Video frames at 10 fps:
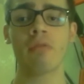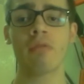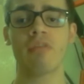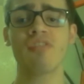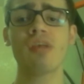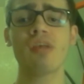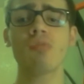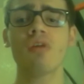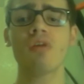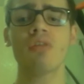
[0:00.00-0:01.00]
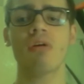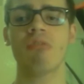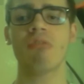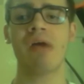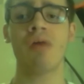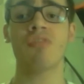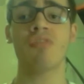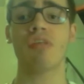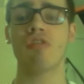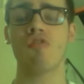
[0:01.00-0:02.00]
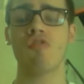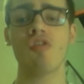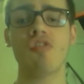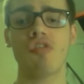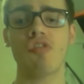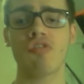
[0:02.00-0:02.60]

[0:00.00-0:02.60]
This neighborhood allows its visitors